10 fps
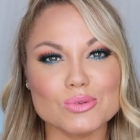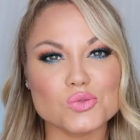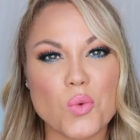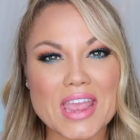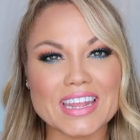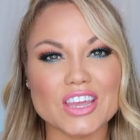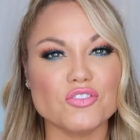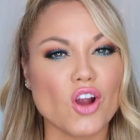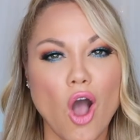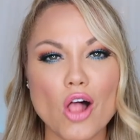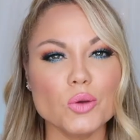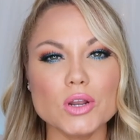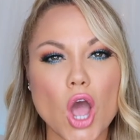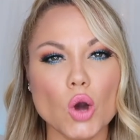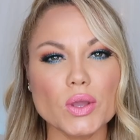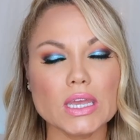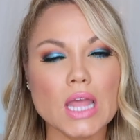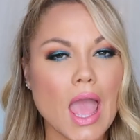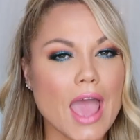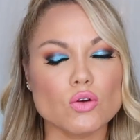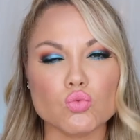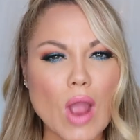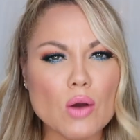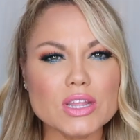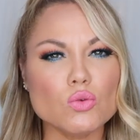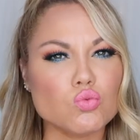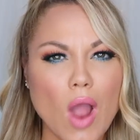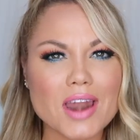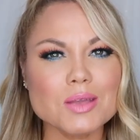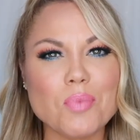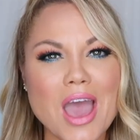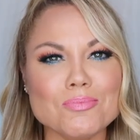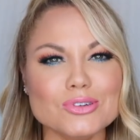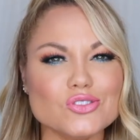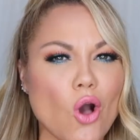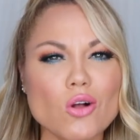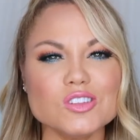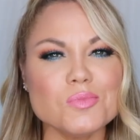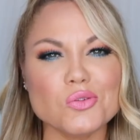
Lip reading: was waiting for Hollywood Hogan and Roddy Piper's ultimate